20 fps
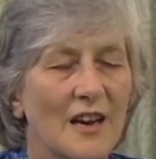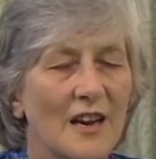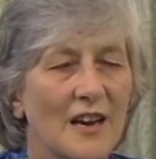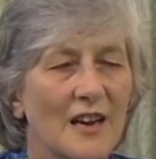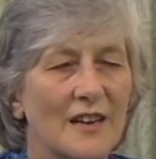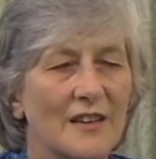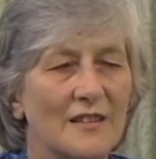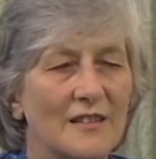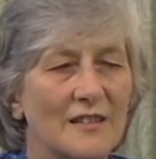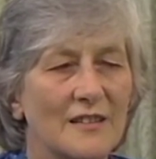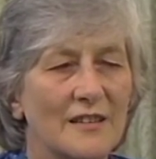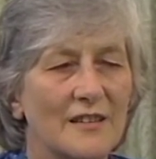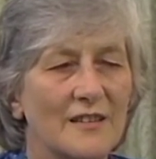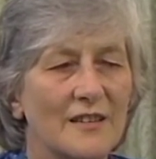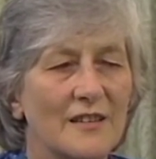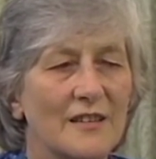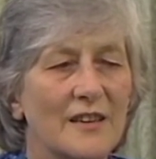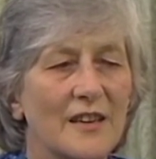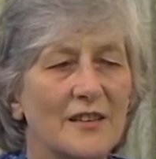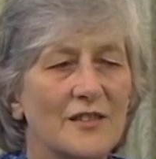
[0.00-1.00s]
and
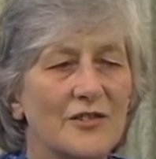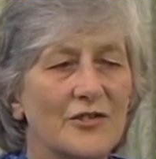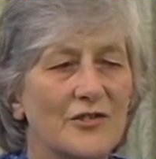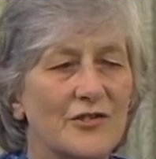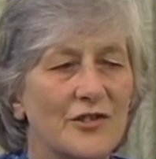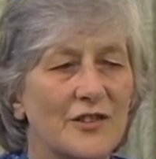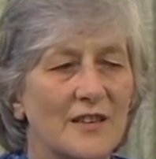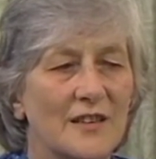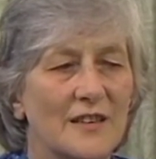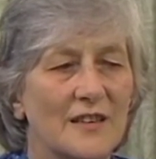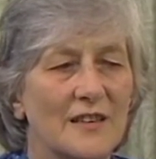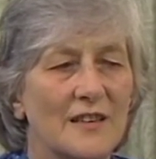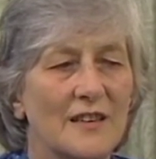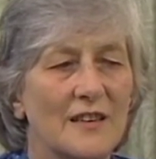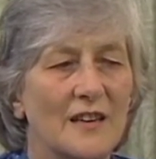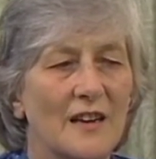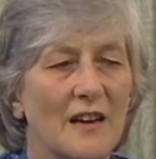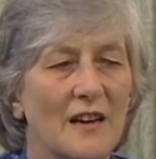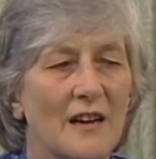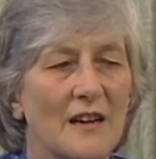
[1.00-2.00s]
the next
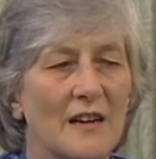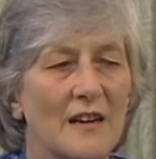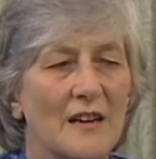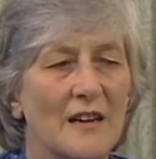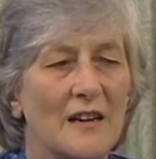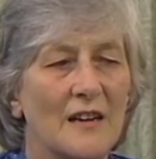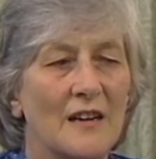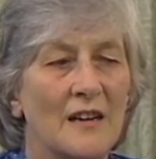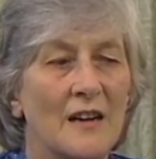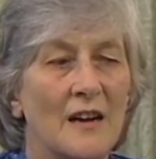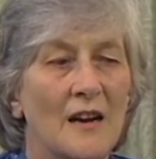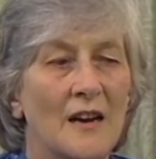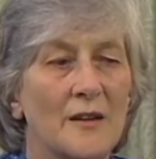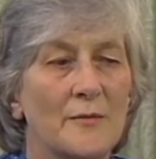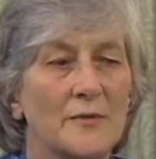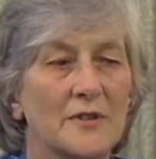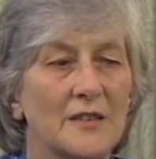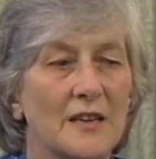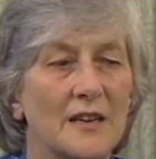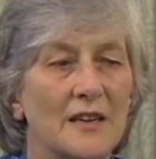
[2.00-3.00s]
year I
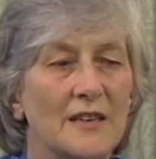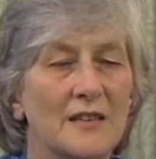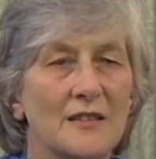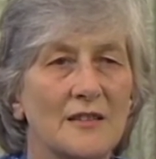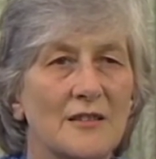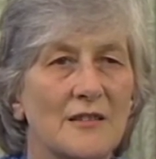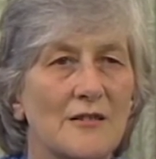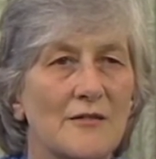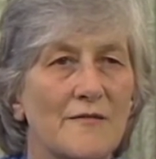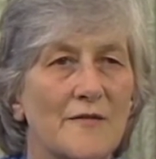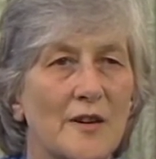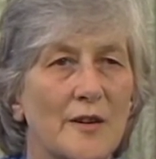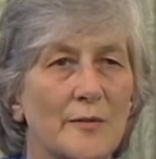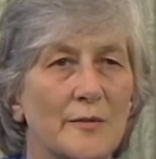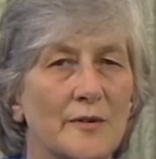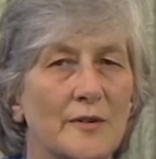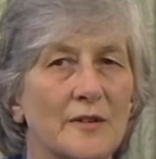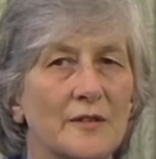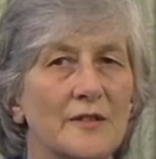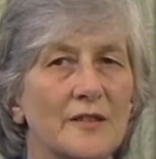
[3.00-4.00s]
was asked if I
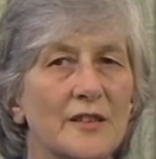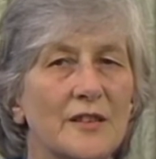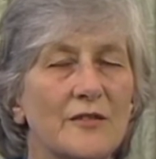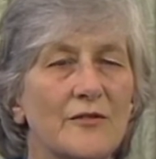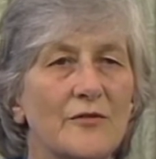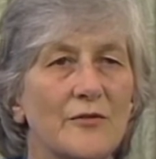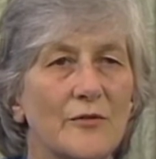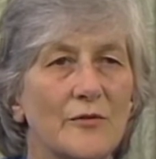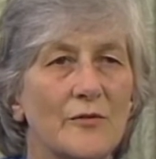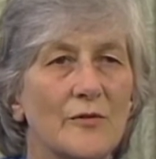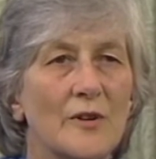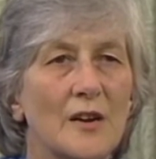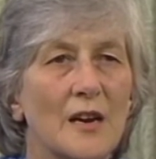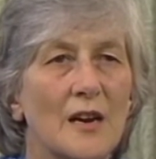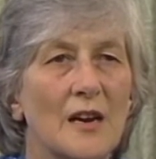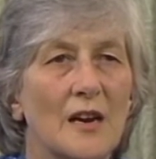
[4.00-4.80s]
would continue